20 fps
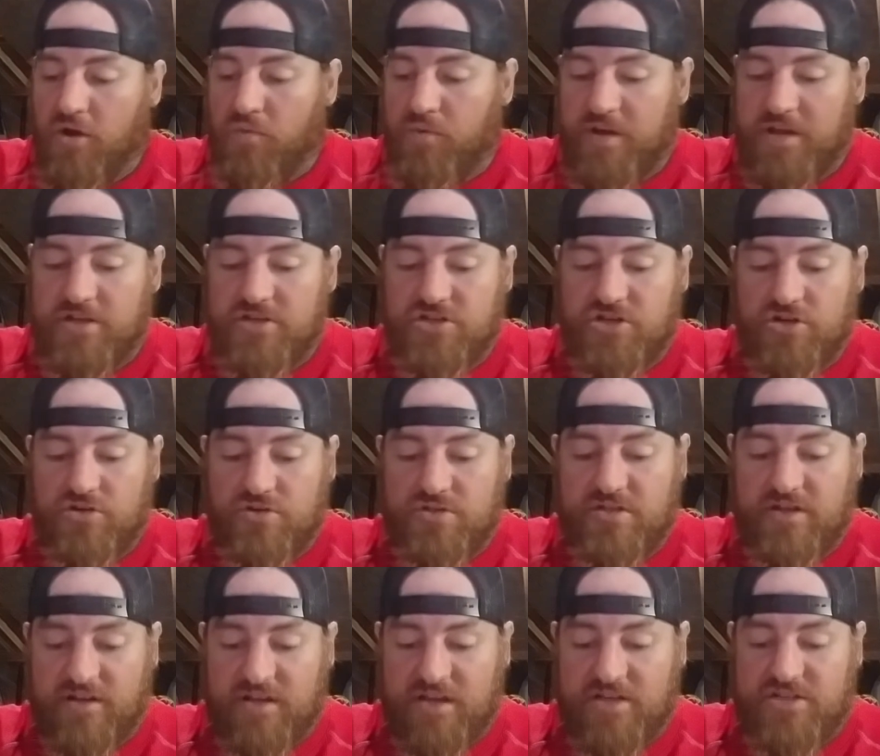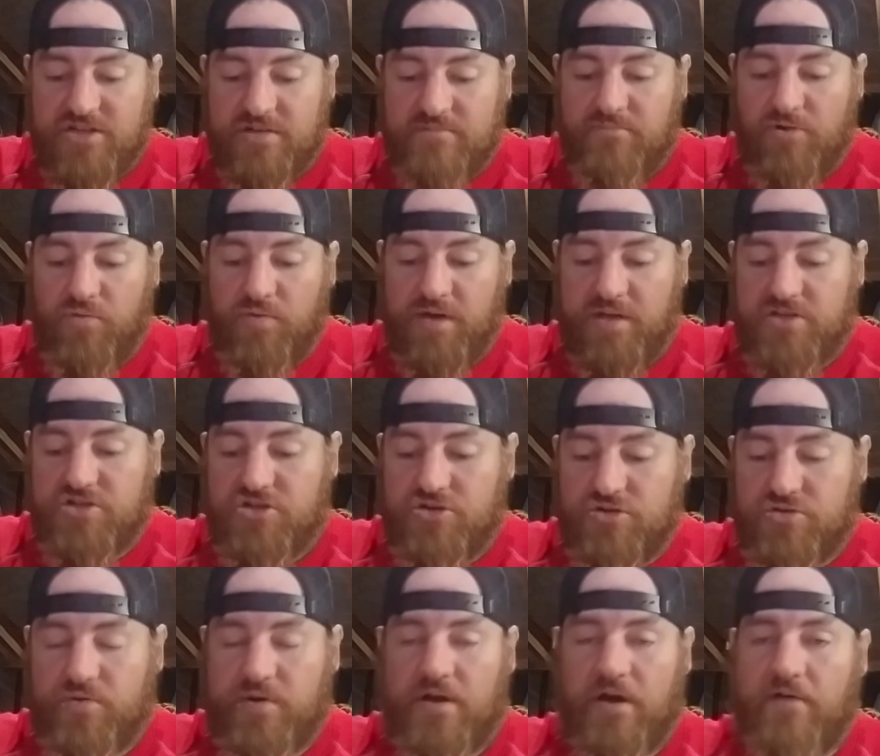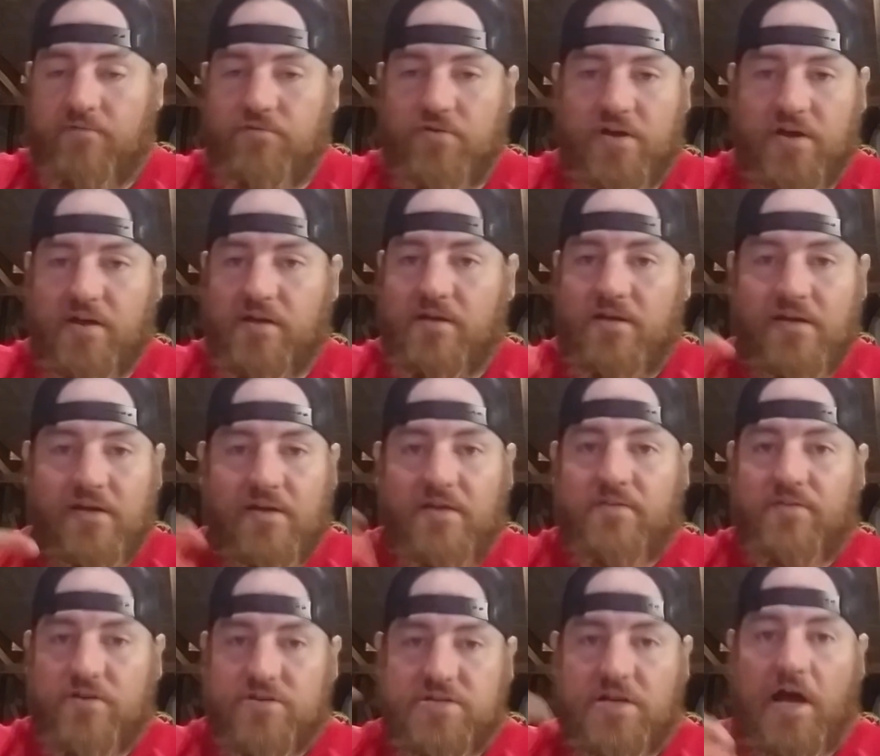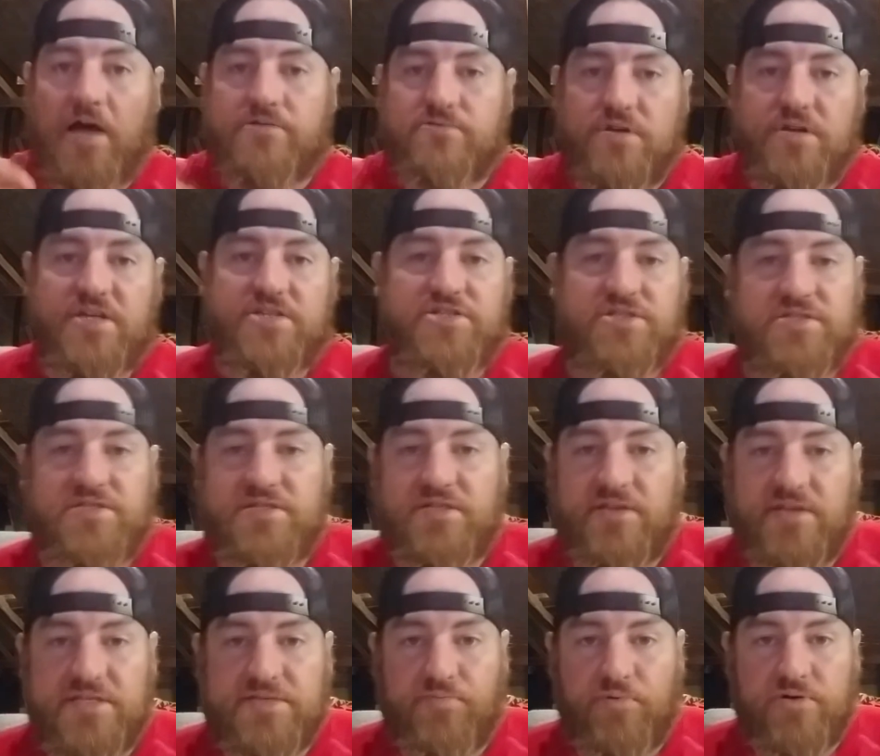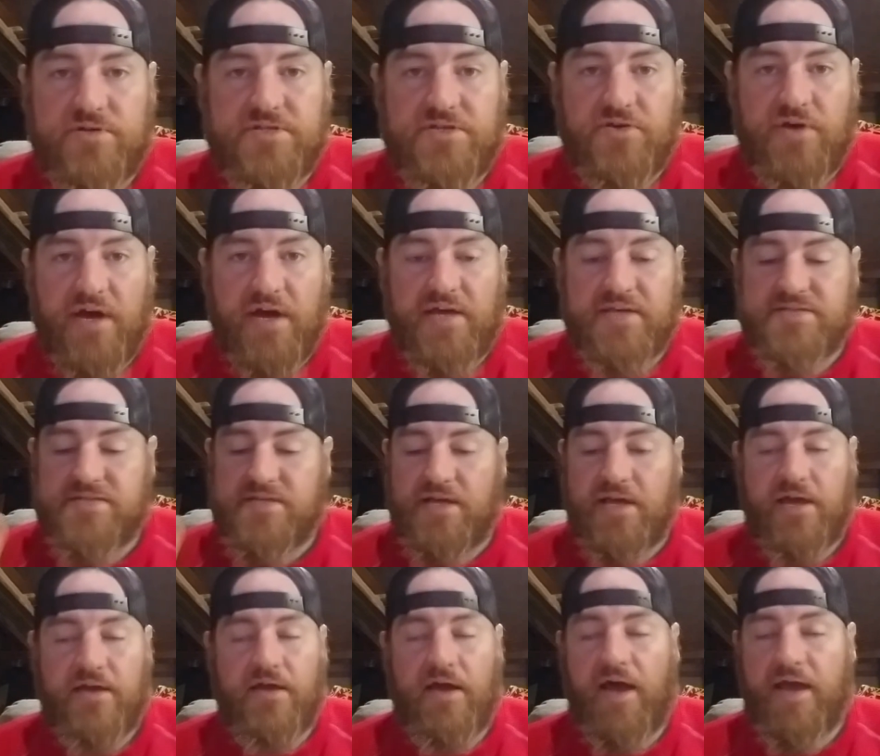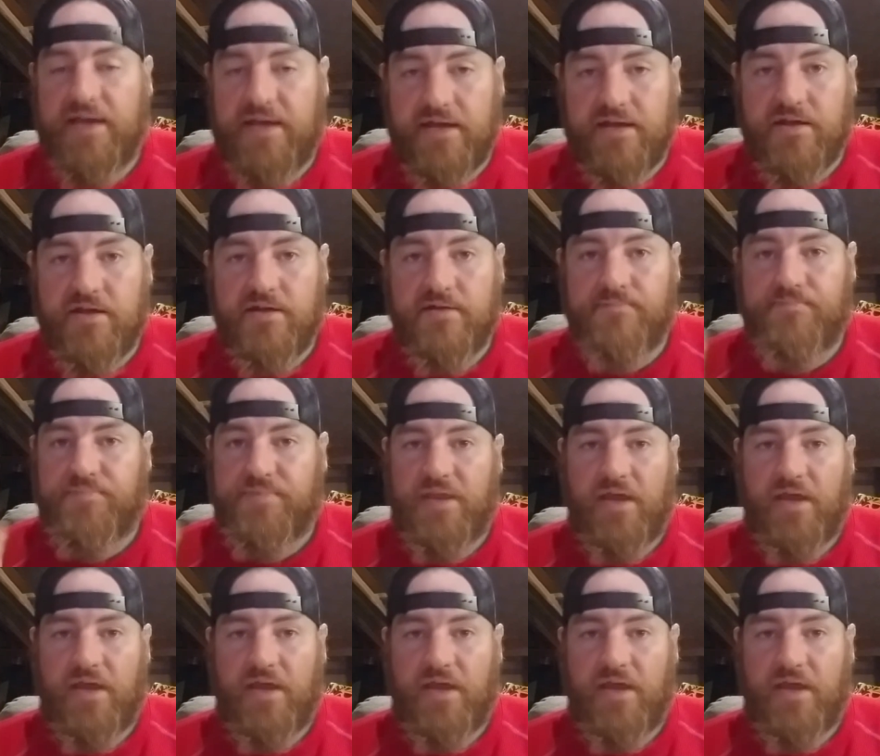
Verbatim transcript: We didn't choose the addiction, but we can choose recovery. There's contradictions in these books, you guys. I get it.